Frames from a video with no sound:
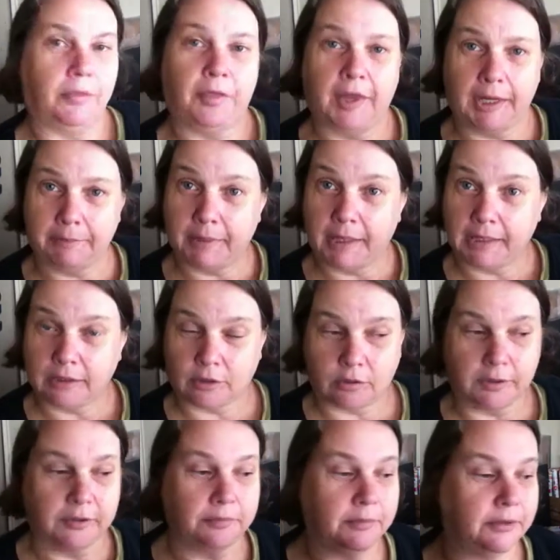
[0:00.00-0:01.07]
They make a
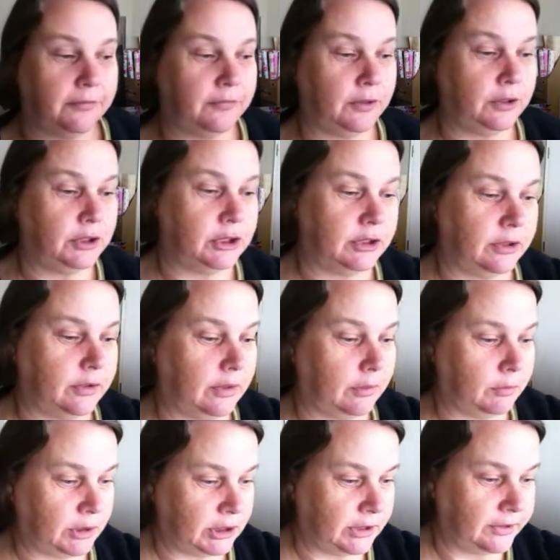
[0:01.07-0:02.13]
Christmas version
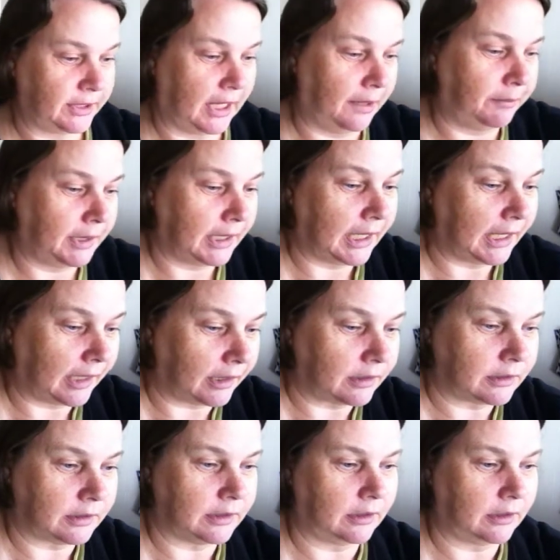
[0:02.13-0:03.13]
which is coming out,